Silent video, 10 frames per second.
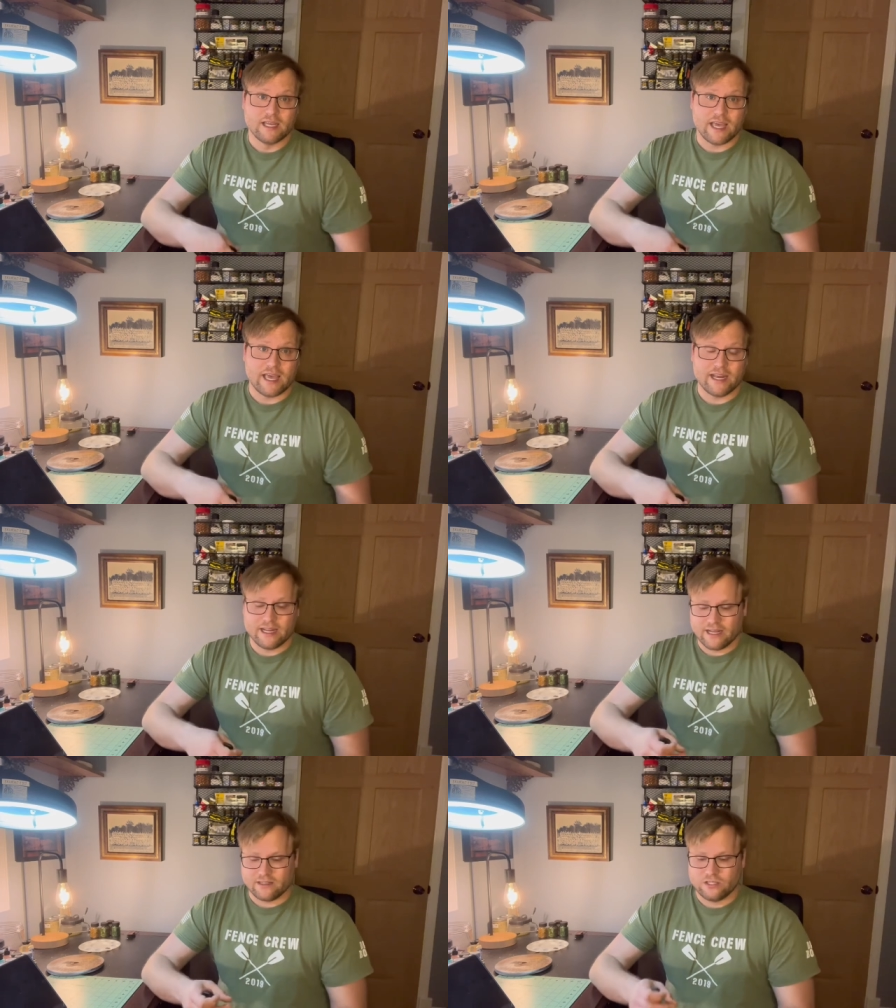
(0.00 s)
and
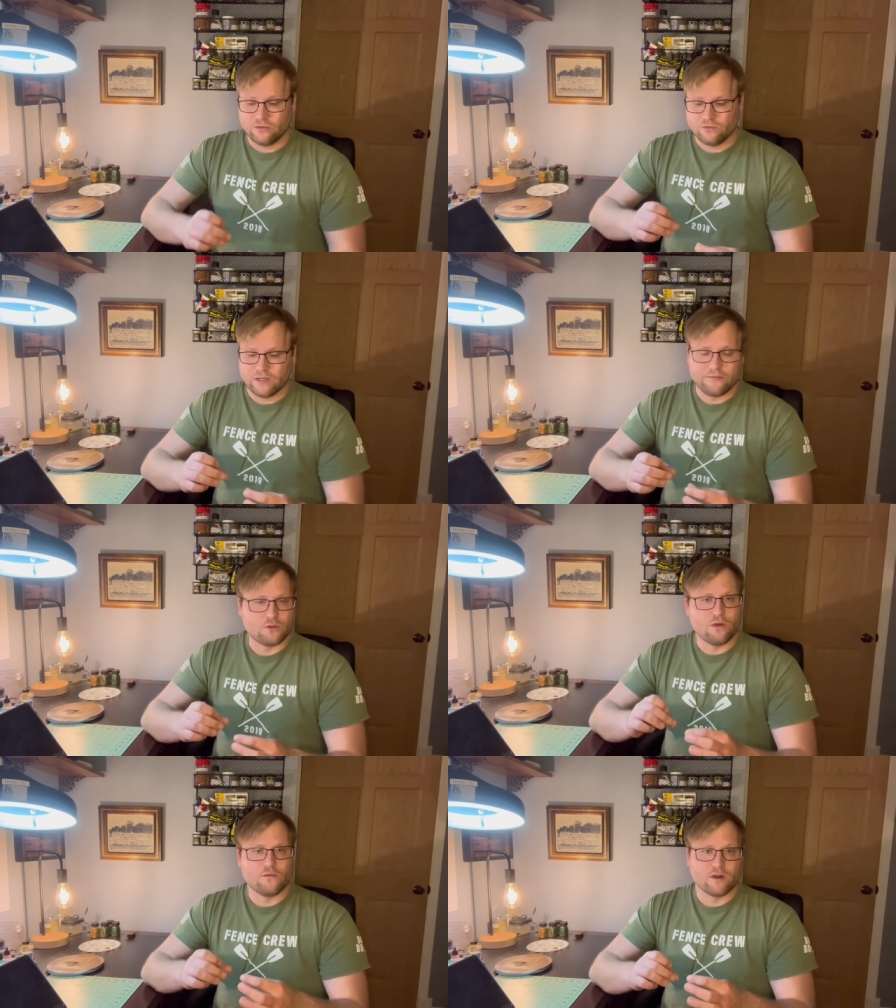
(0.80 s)
uh, two
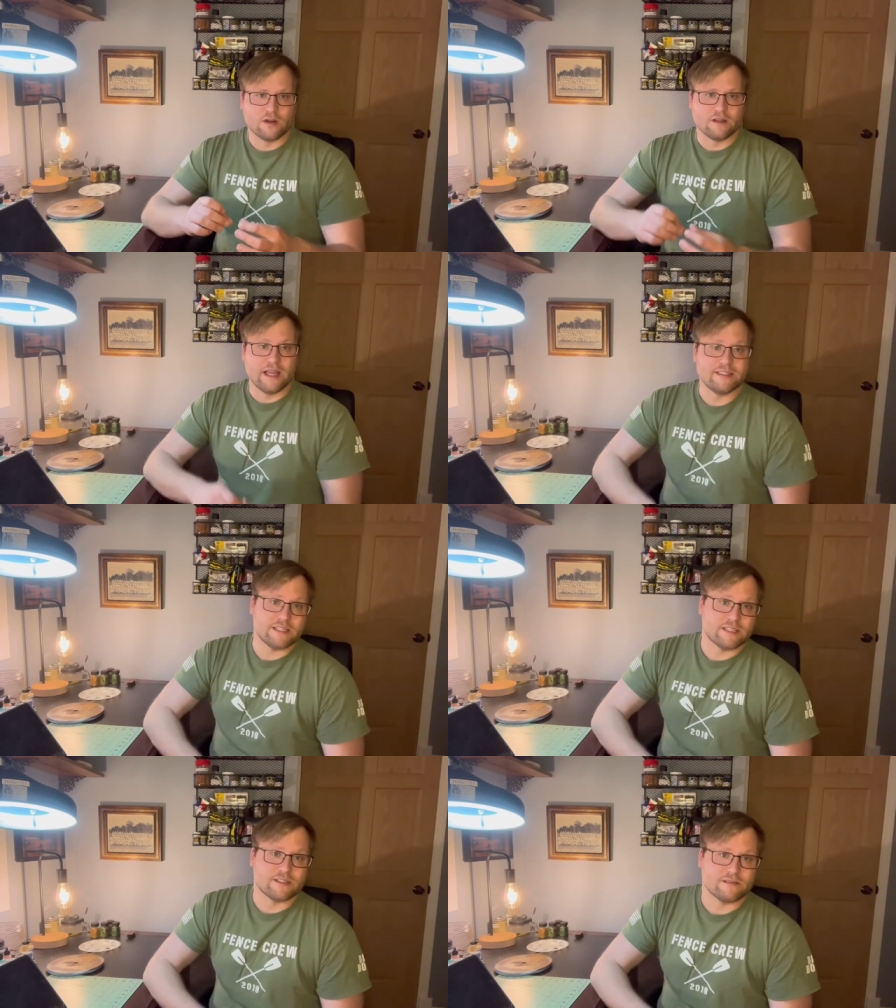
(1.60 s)
leftover
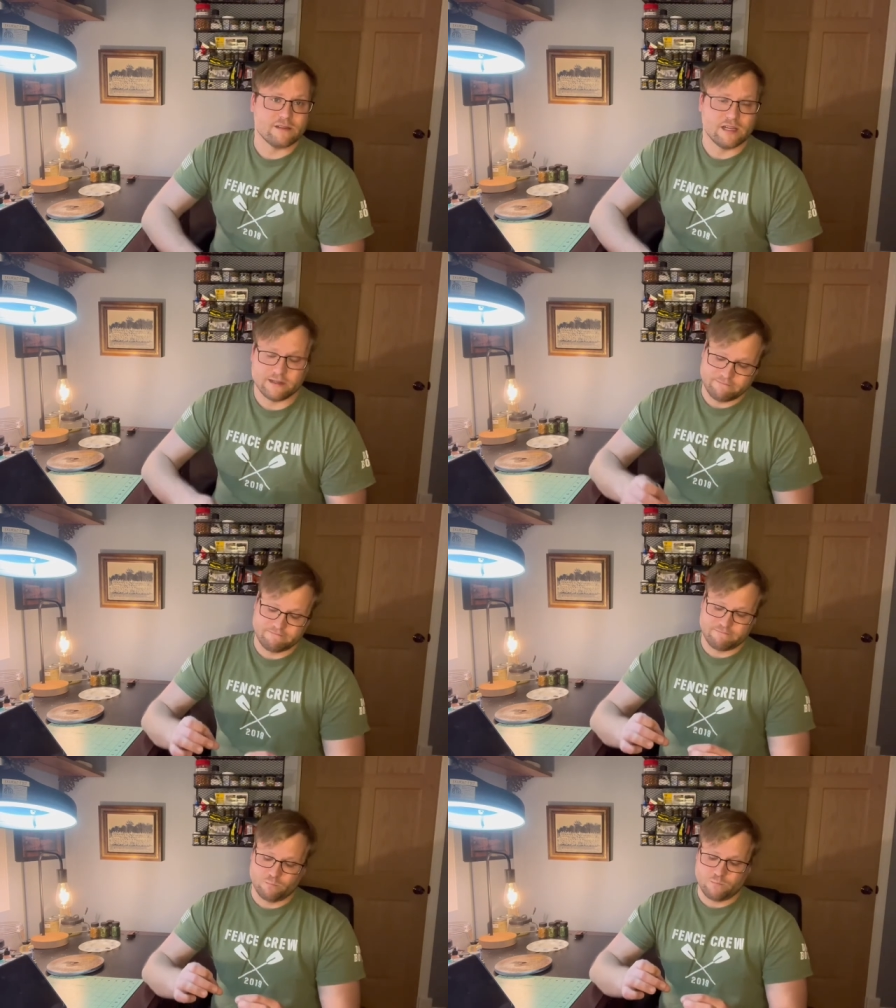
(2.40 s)
lenses, uh,
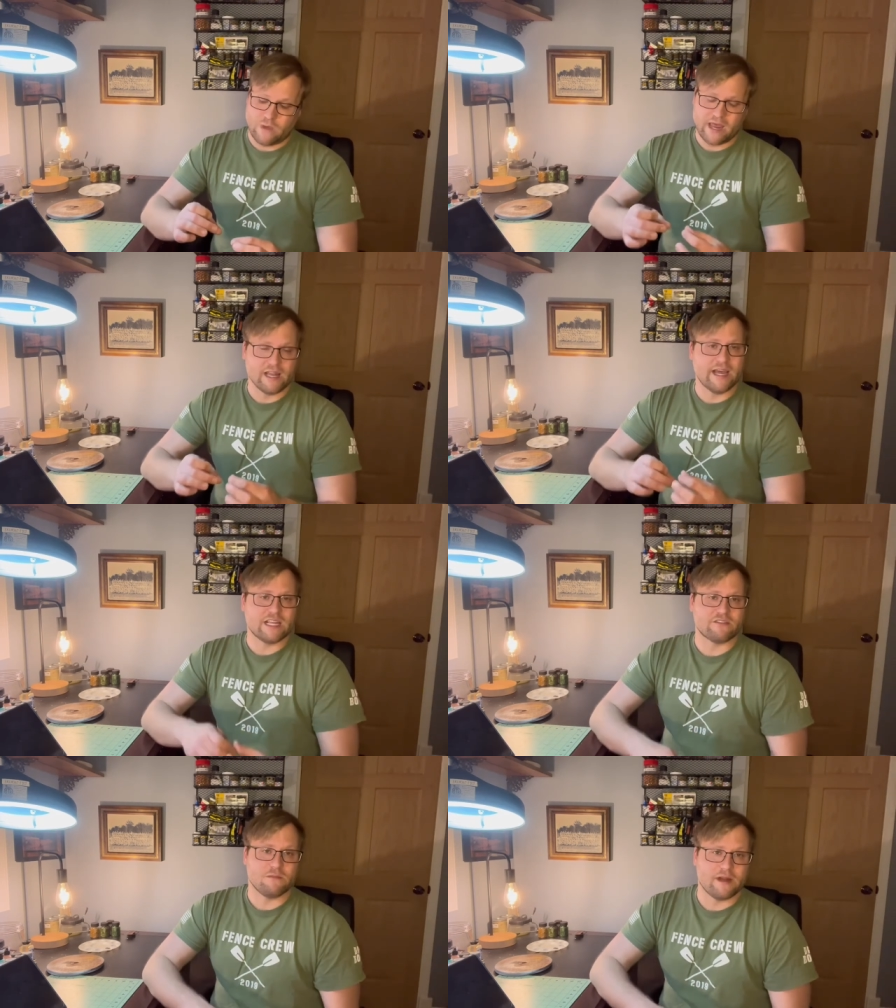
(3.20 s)

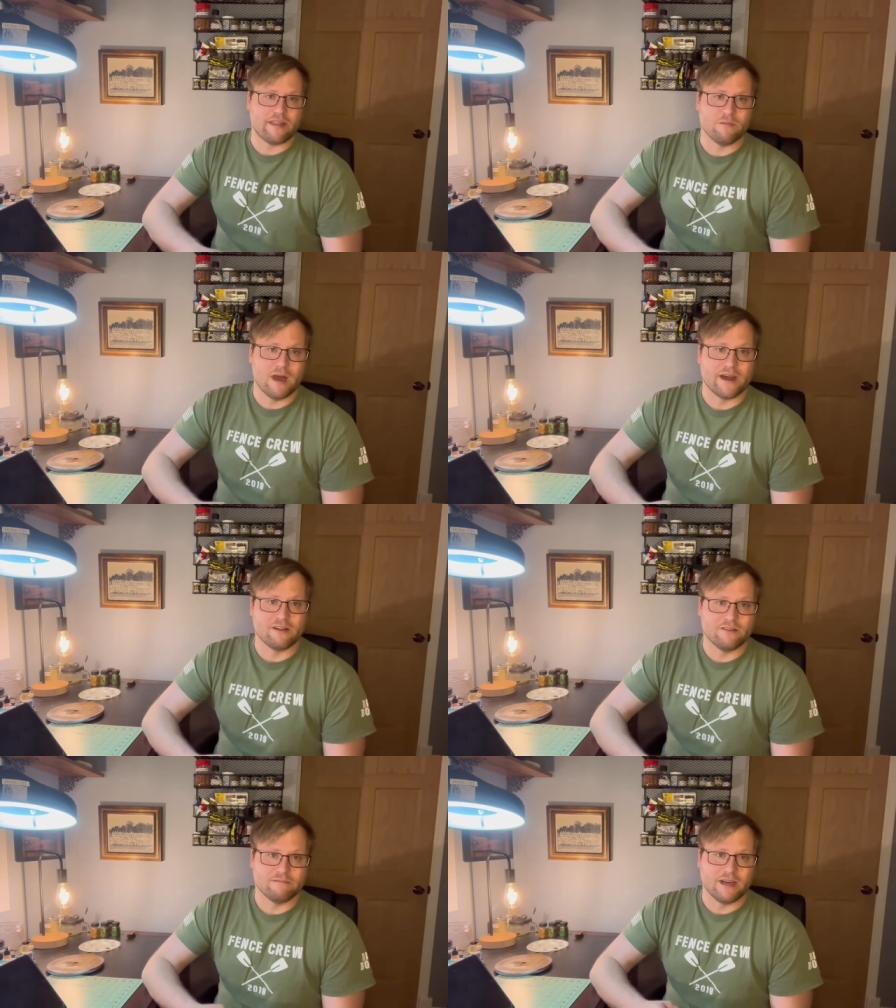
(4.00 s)
headlights from another model.